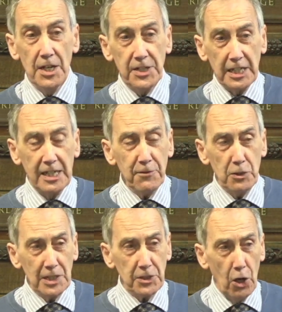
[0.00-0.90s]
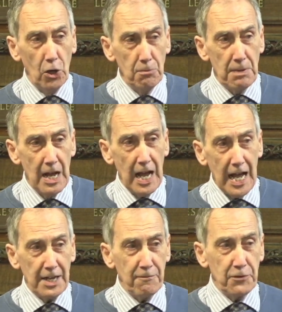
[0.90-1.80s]
to give to us a hope
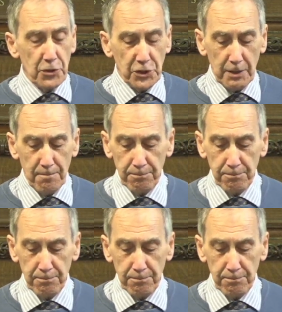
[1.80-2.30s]
and a future.